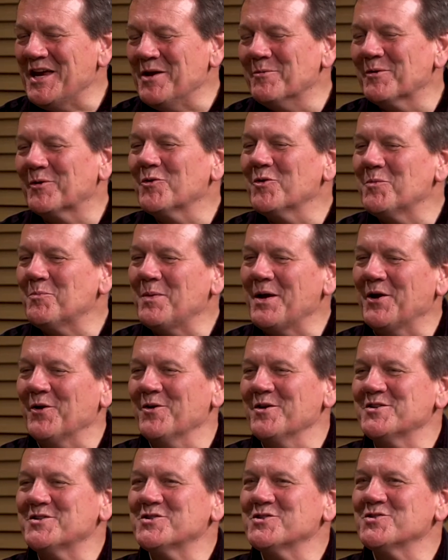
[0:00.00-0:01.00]
immigrant
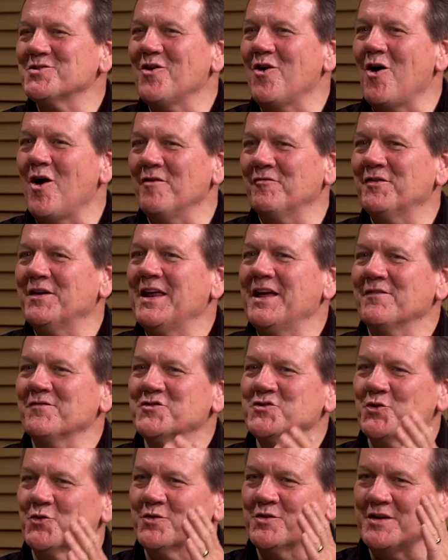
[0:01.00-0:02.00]
parents often have
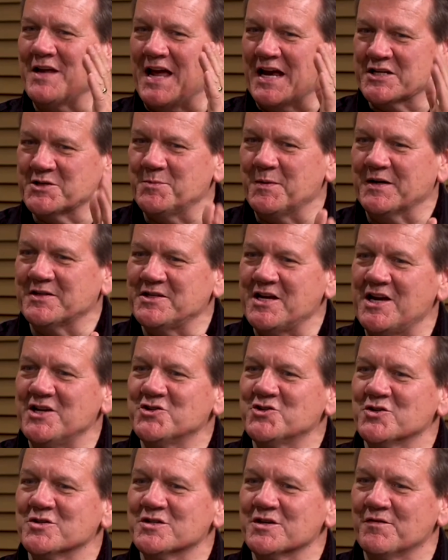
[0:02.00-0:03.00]
certain
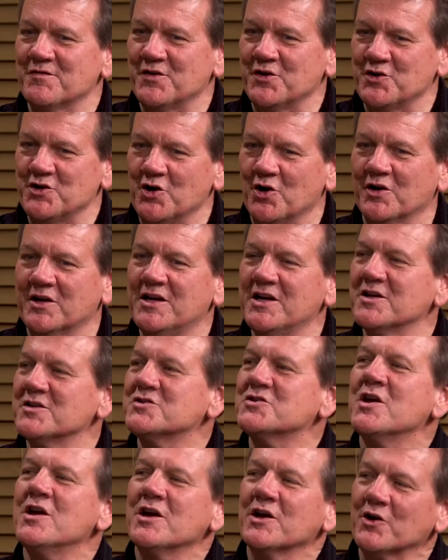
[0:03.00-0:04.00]
expectations of their young
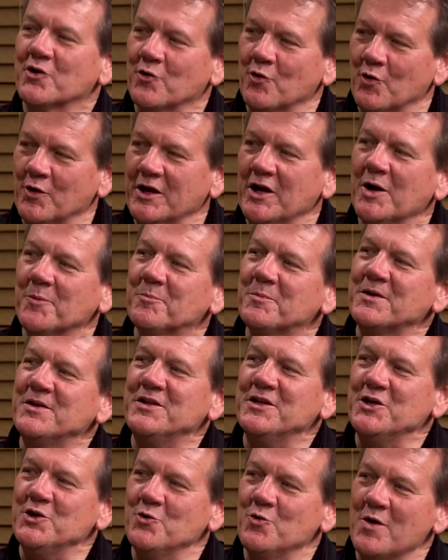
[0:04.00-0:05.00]
kids growing up in
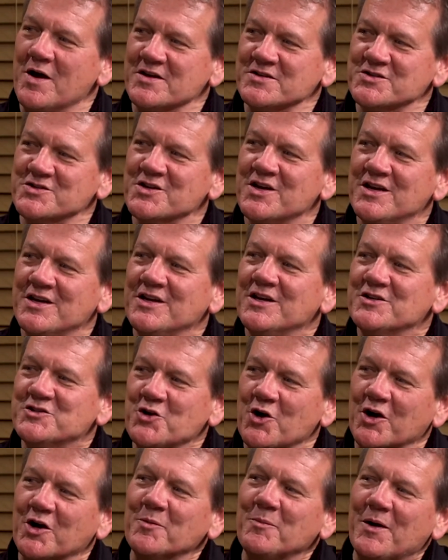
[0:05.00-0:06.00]
the U.S.
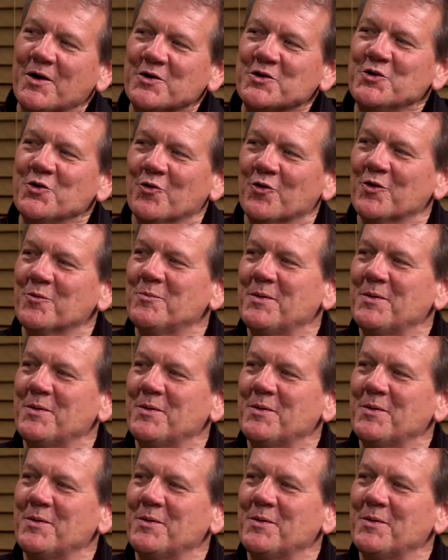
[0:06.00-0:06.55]
Talk about your